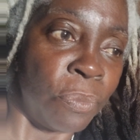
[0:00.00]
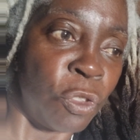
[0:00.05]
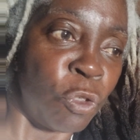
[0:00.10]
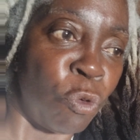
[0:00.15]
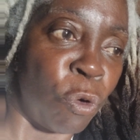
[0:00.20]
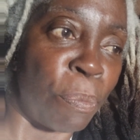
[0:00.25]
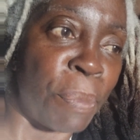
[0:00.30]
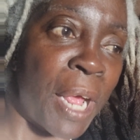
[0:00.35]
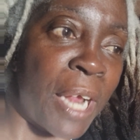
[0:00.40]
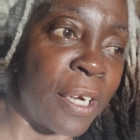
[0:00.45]

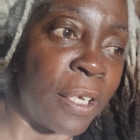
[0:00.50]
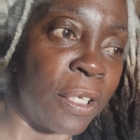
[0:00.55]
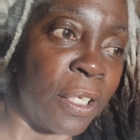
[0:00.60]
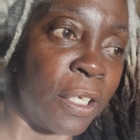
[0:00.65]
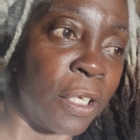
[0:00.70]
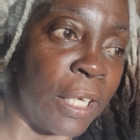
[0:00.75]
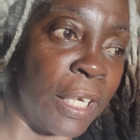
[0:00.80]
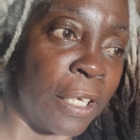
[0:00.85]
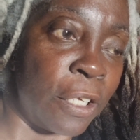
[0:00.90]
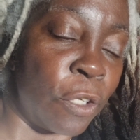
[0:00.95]
Grammatically
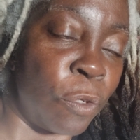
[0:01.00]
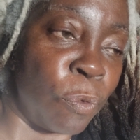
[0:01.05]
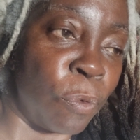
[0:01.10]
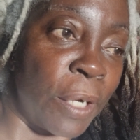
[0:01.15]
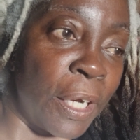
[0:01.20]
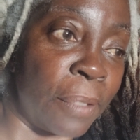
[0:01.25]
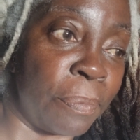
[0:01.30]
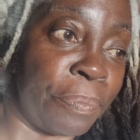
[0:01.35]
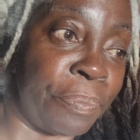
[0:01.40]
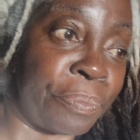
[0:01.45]

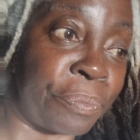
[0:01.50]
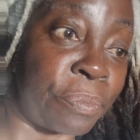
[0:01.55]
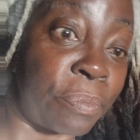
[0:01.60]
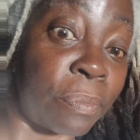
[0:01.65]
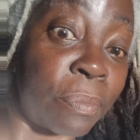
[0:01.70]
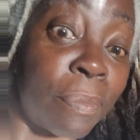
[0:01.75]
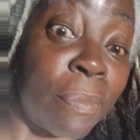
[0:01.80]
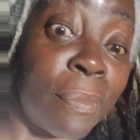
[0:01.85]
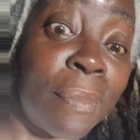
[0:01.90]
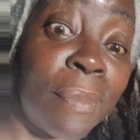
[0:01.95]
incorrect.
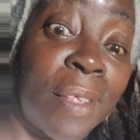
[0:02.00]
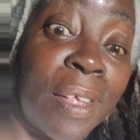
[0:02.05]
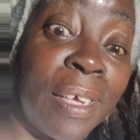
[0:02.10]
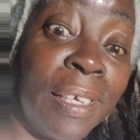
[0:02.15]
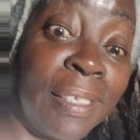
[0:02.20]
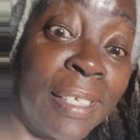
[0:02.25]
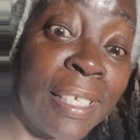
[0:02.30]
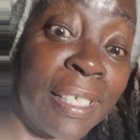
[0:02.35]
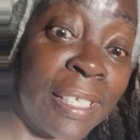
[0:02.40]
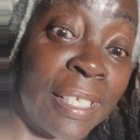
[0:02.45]

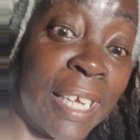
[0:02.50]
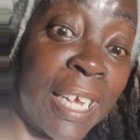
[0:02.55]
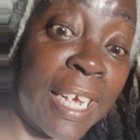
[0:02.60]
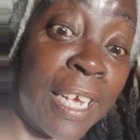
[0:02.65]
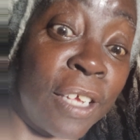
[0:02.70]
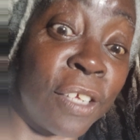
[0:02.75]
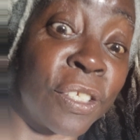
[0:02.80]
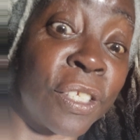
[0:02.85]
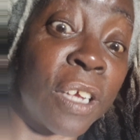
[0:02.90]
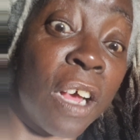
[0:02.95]
The
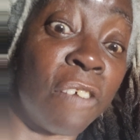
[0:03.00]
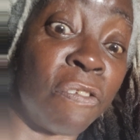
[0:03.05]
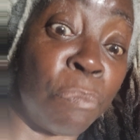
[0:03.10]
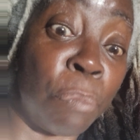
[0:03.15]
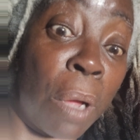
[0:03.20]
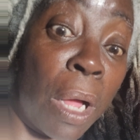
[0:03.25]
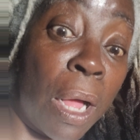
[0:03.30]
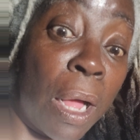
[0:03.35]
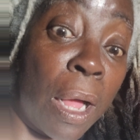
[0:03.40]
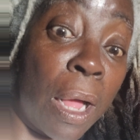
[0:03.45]
scales of
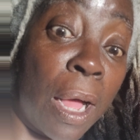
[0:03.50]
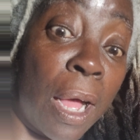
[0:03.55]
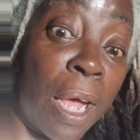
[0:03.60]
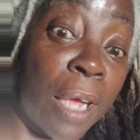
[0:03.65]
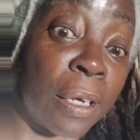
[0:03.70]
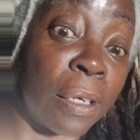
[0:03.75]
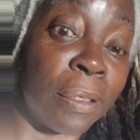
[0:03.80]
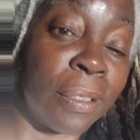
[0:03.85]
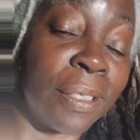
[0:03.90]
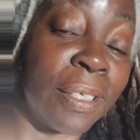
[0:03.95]
my heart.
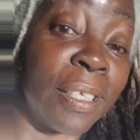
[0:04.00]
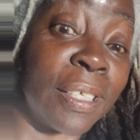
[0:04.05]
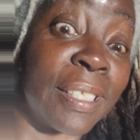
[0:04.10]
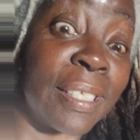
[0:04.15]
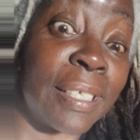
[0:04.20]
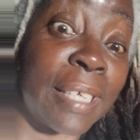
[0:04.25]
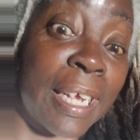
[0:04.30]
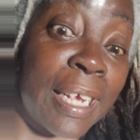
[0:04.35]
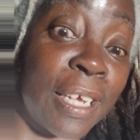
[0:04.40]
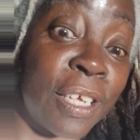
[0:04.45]
The
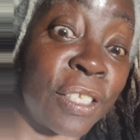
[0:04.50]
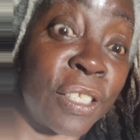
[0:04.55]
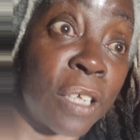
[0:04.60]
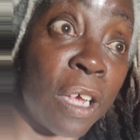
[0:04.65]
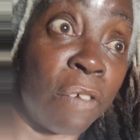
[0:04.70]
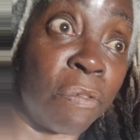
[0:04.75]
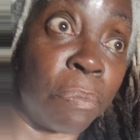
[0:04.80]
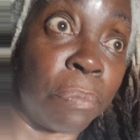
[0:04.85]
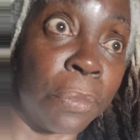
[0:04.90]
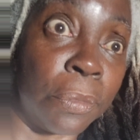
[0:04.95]
scales
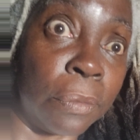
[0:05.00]
of